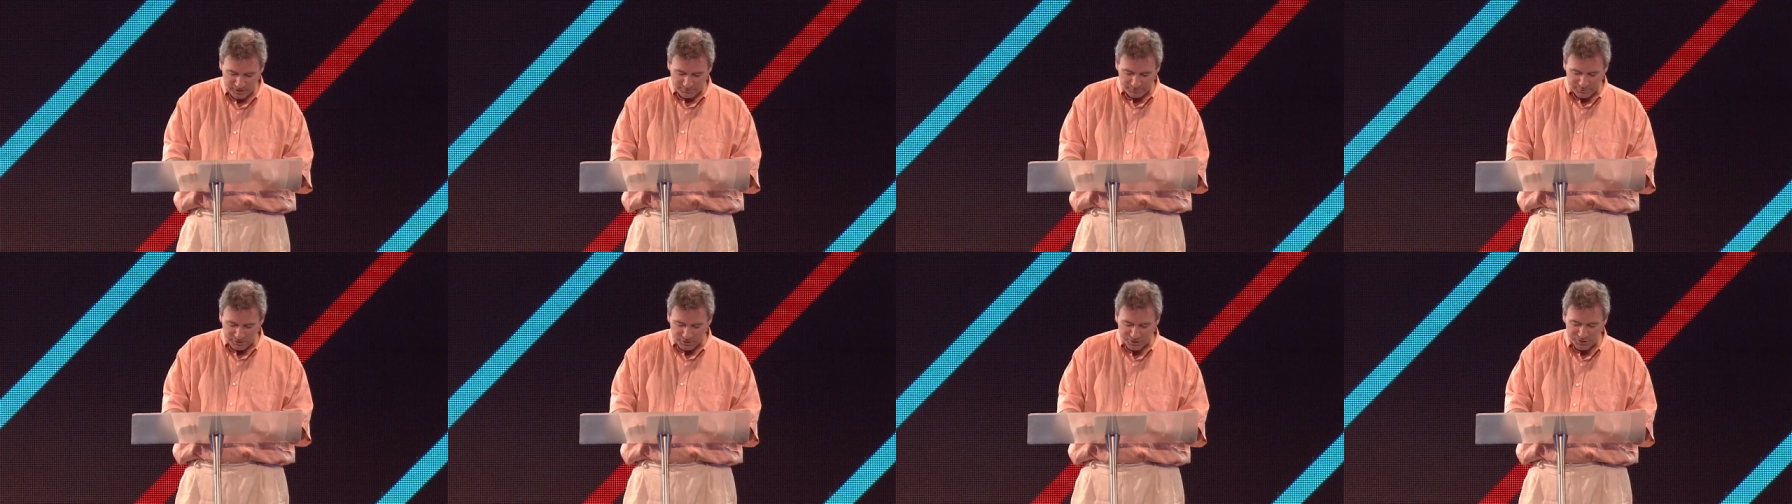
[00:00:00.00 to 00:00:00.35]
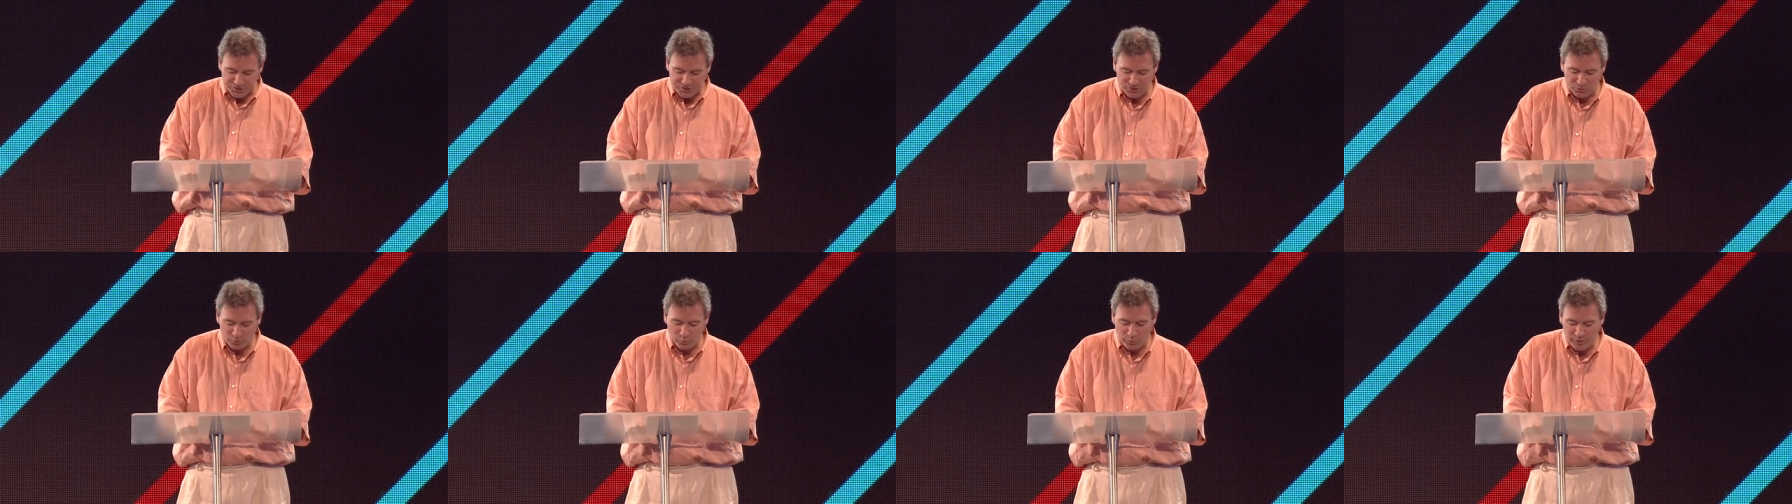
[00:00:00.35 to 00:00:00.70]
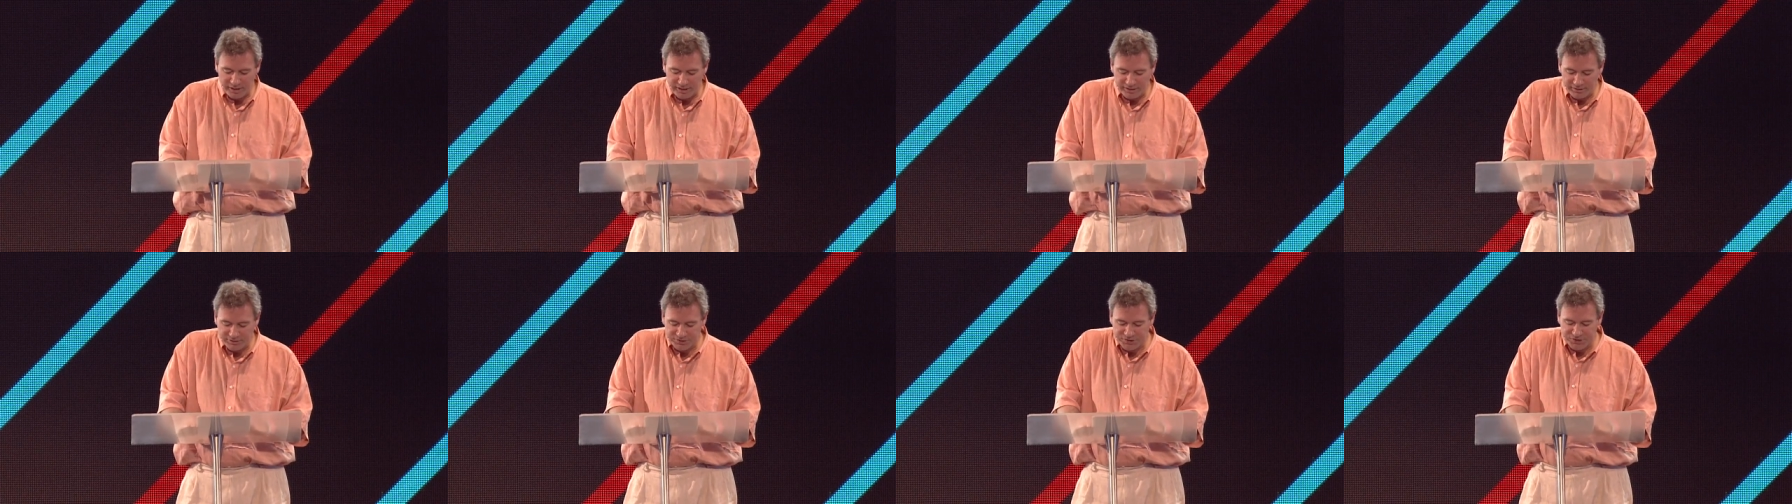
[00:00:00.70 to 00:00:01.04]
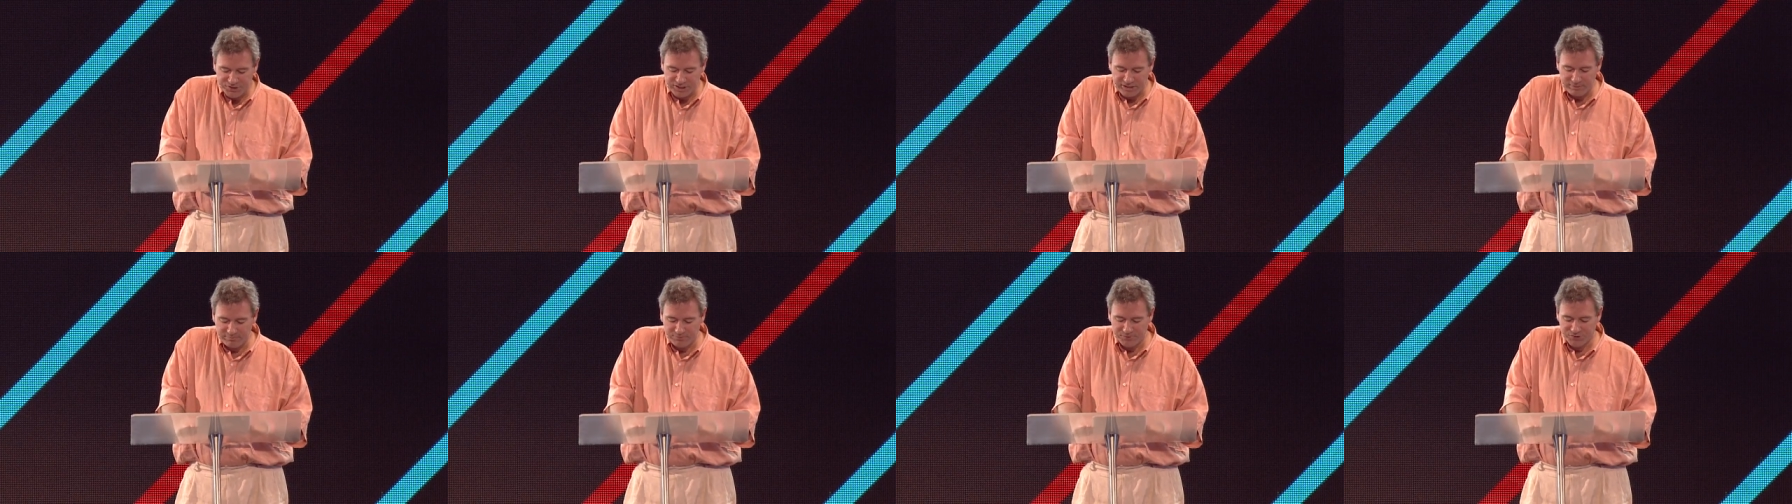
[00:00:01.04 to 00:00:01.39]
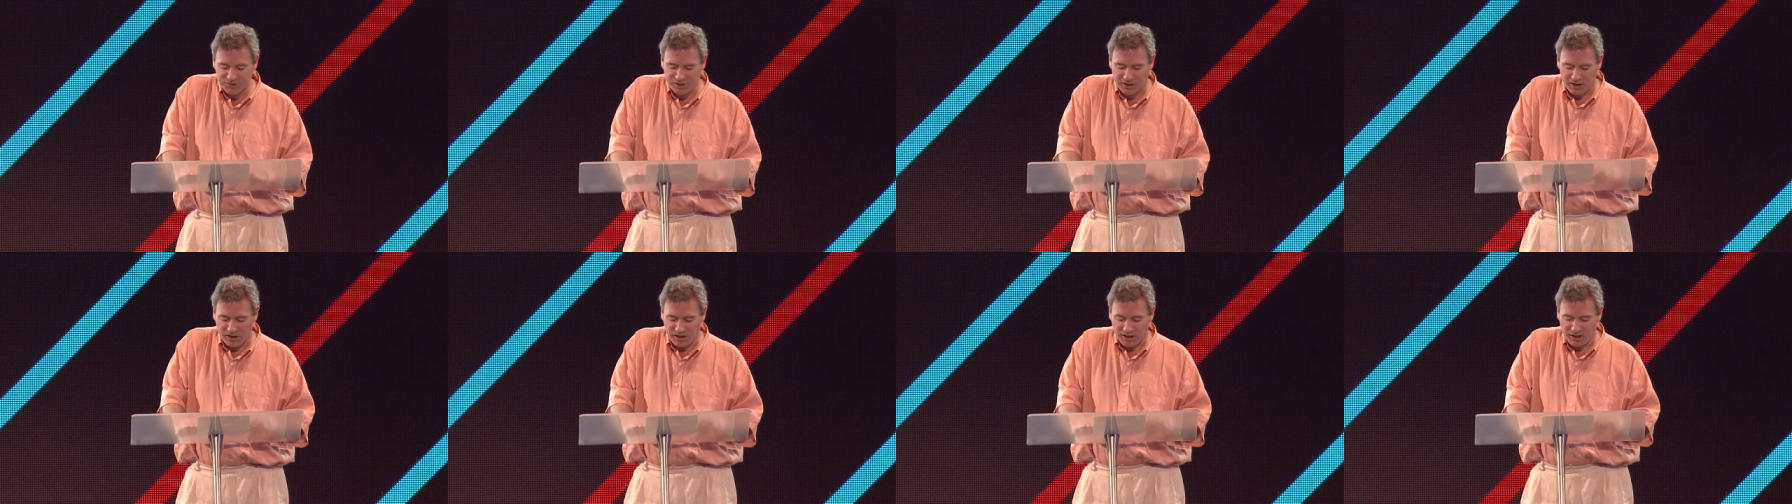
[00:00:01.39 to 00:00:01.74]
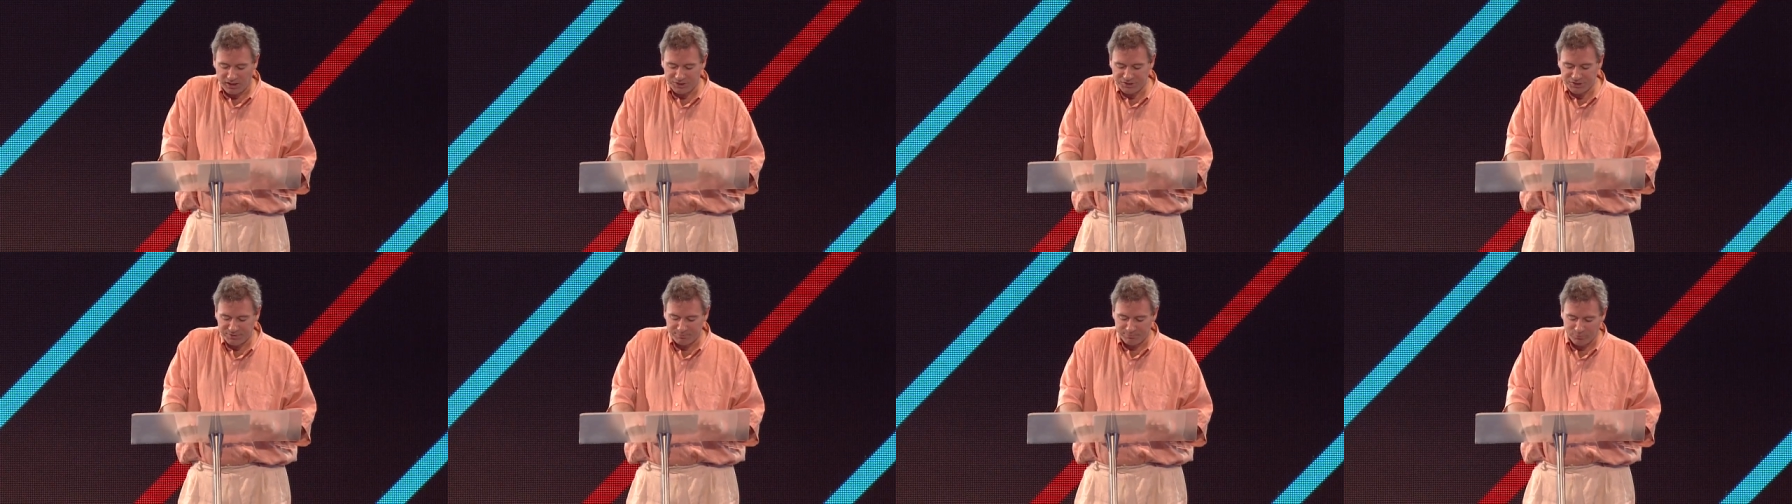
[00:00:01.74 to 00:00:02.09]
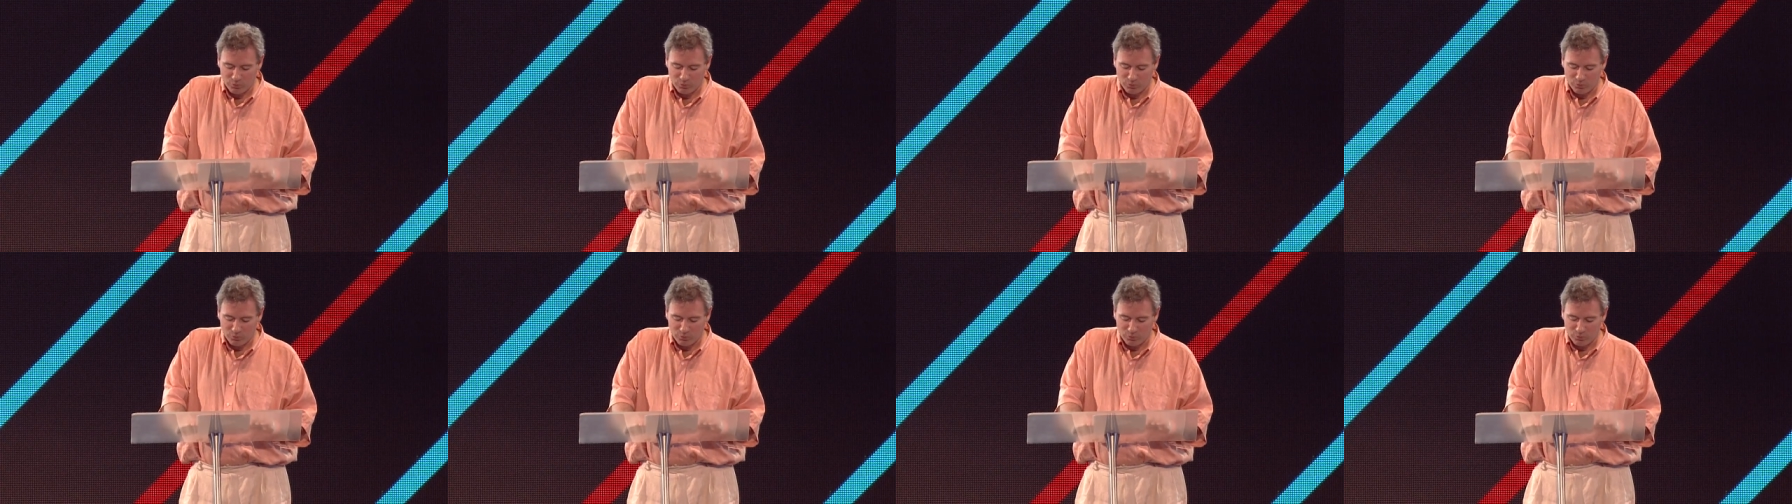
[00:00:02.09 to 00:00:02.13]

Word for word: because the with seems to ask